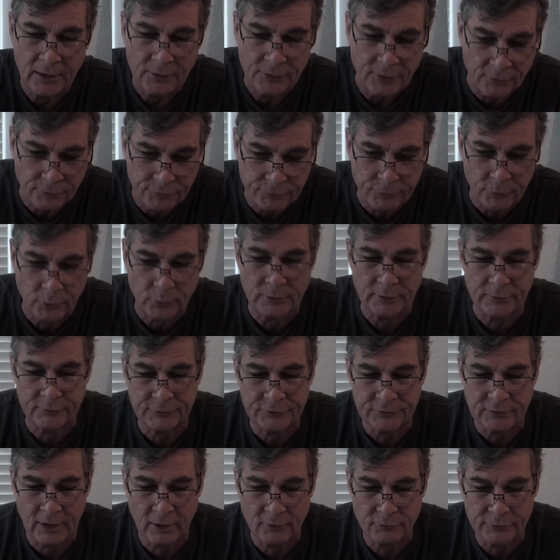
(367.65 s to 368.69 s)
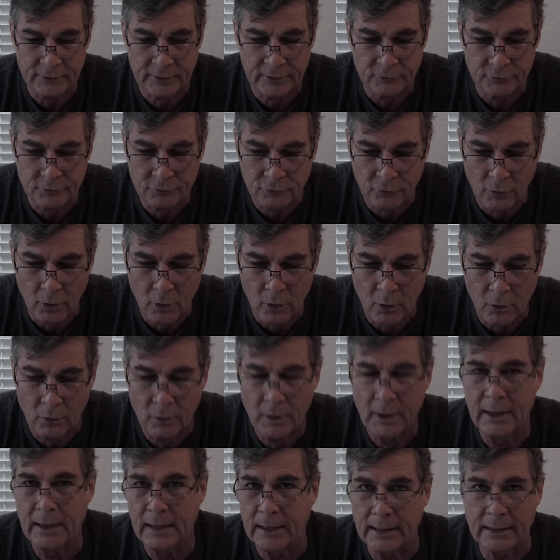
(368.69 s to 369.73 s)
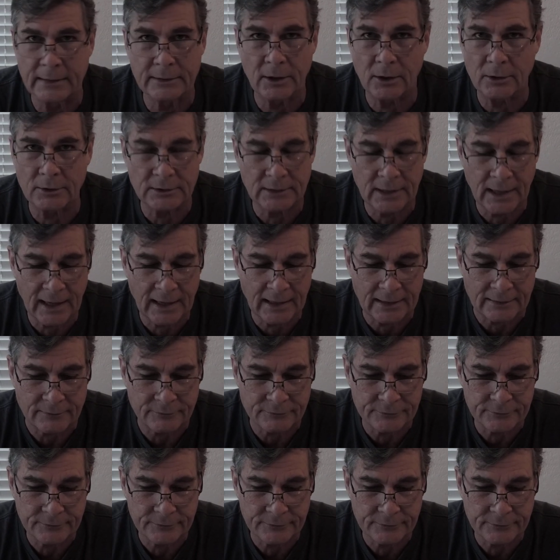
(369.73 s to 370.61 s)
the fruit of self-control in our life.